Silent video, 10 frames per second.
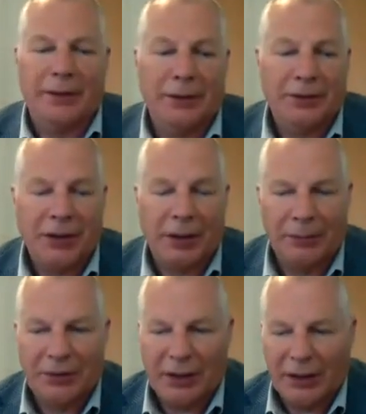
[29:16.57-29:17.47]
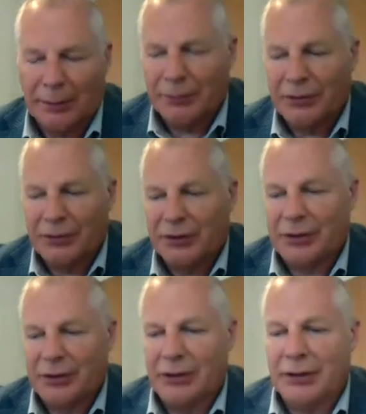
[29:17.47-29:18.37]
Sometimes
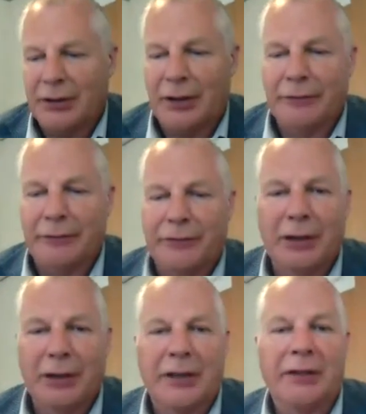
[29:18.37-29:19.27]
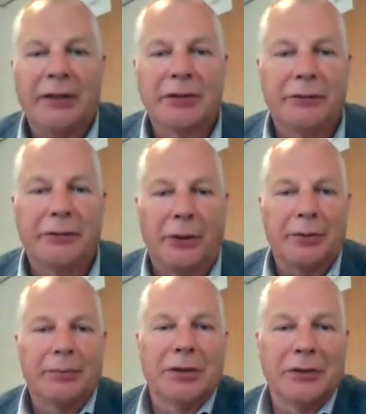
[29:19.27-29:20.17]
I feel like Henry
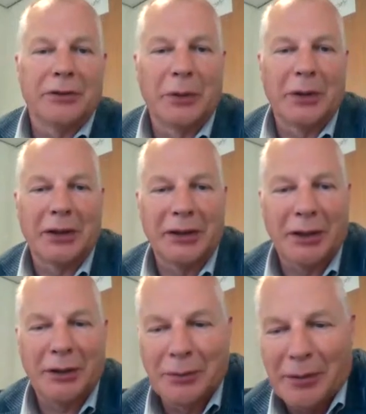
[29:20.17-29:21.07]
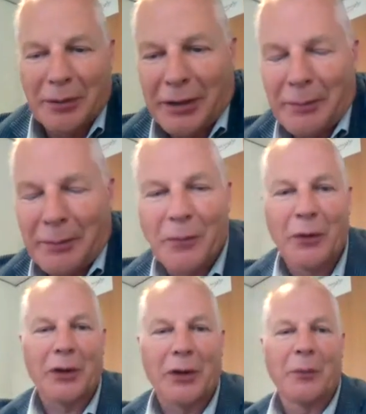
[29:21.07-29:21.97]
Ford because we are now
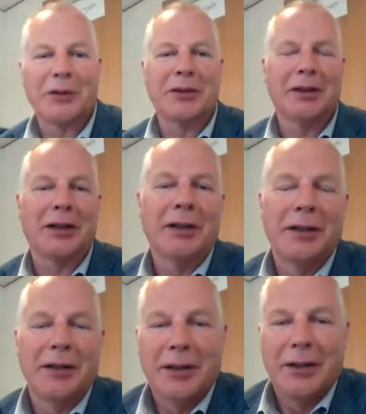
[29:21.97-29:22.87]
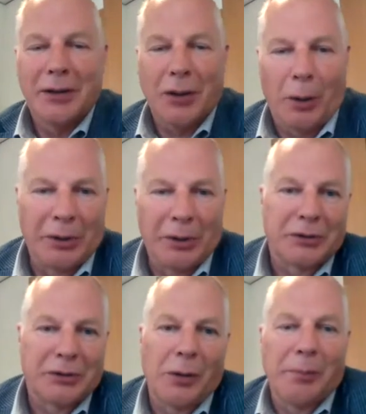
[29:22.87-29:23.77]
working with a cobalt
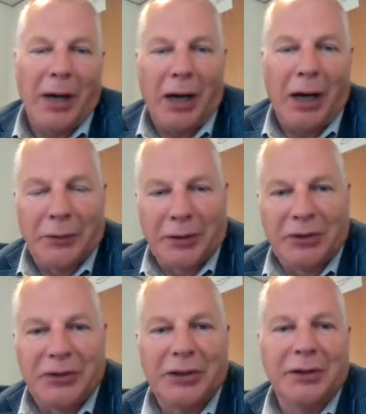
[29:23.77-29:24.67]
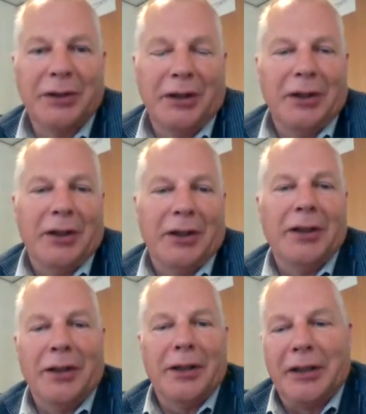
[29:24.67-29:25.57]
chrome powder machine,
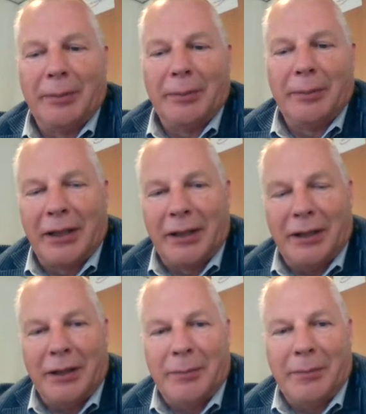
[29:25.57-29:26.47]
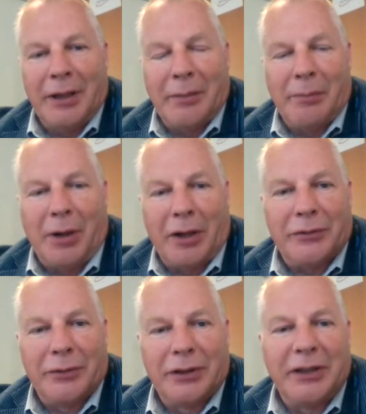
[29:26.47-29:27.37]
enabling making parts
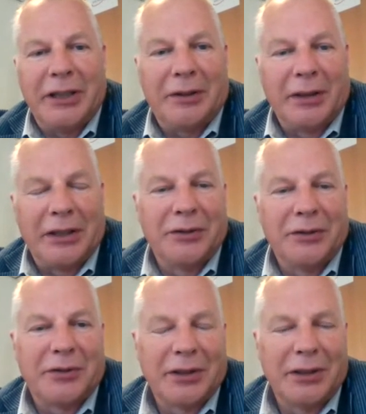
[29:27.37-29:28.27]
for the dental industry.